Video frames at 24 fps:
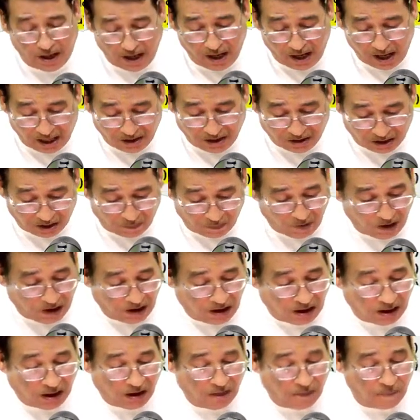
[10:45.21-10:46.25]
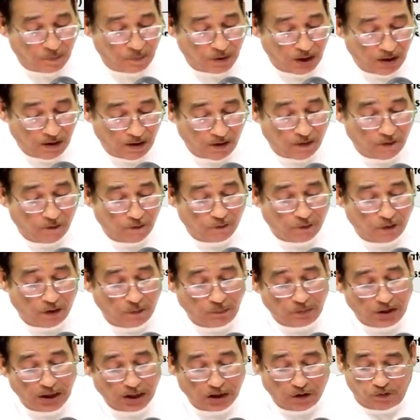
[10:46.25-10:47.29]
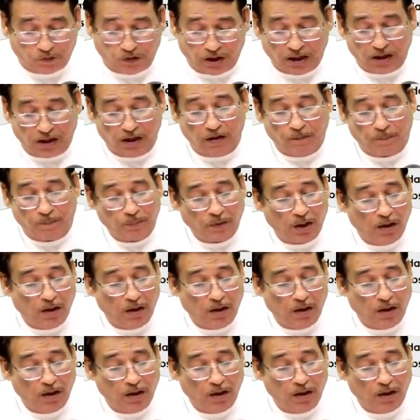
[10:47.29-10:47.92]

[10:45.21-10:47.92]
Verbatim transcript: and similarly from this figure,